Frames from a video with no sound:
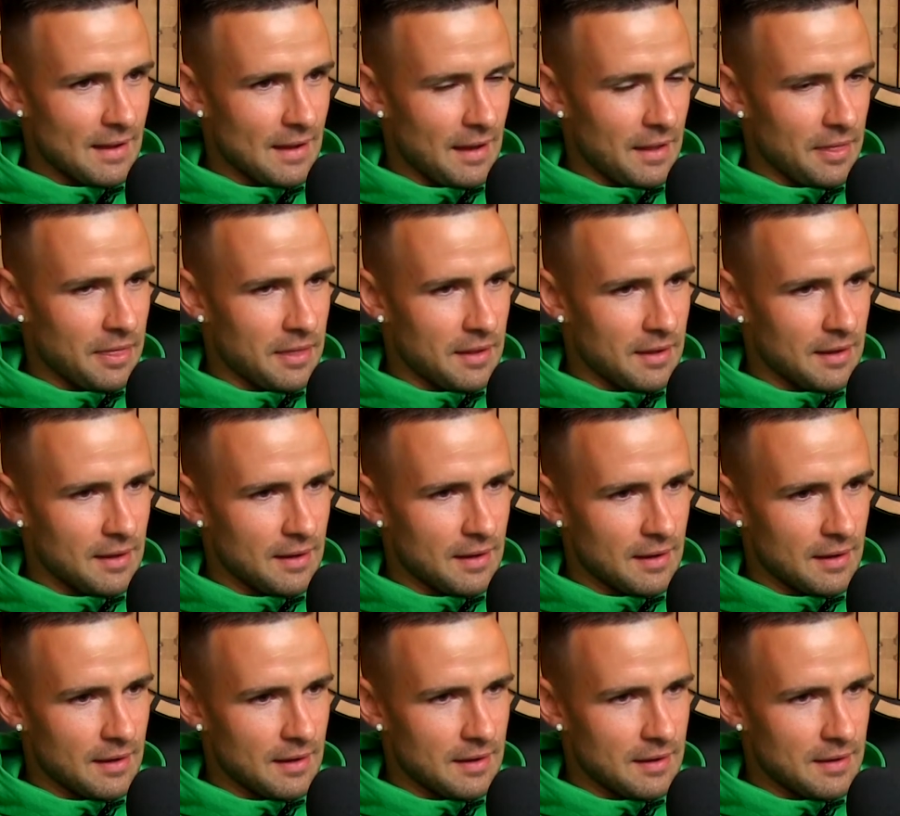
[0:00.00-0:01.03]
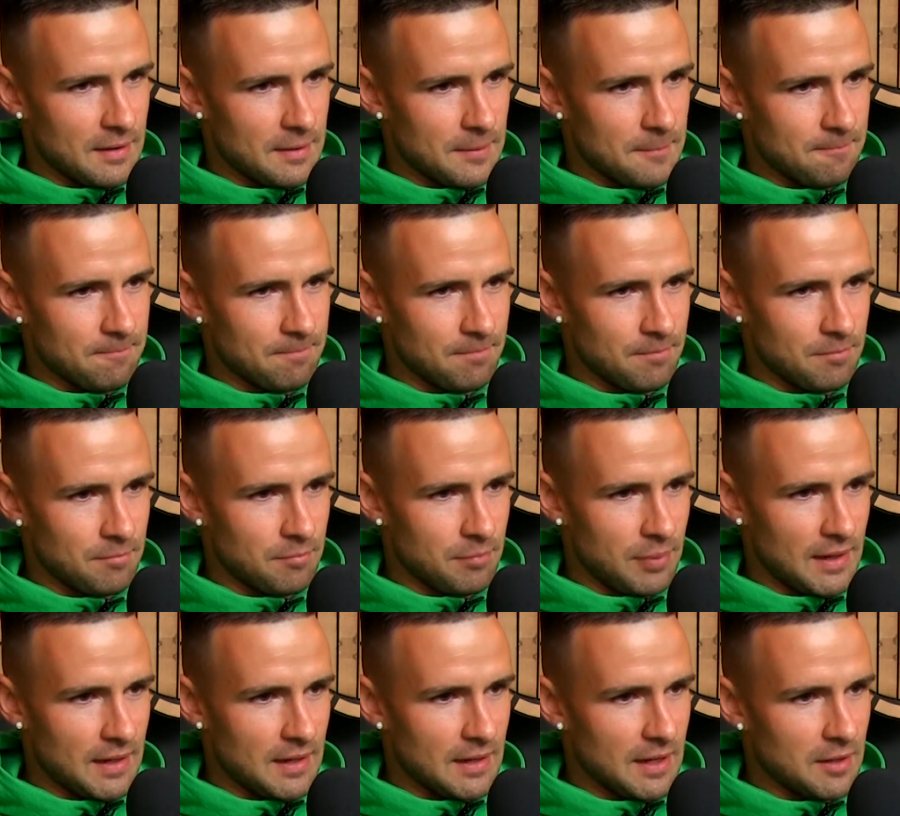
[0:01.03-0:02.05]
I think
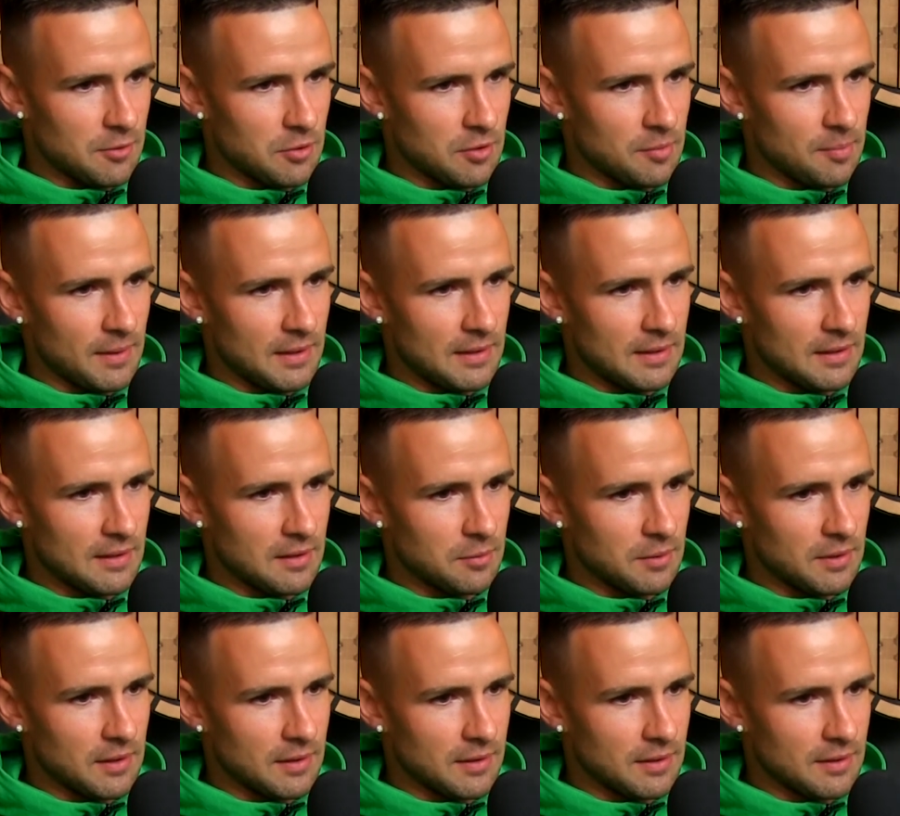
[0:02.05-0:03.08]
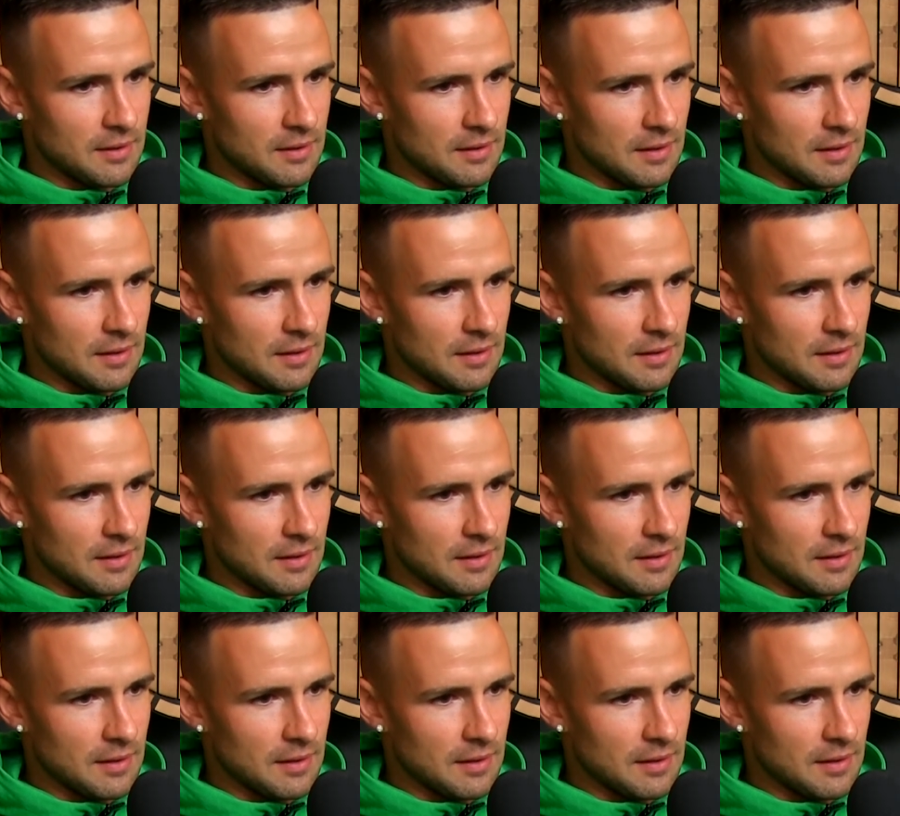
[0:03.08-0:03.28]
playing Europa League with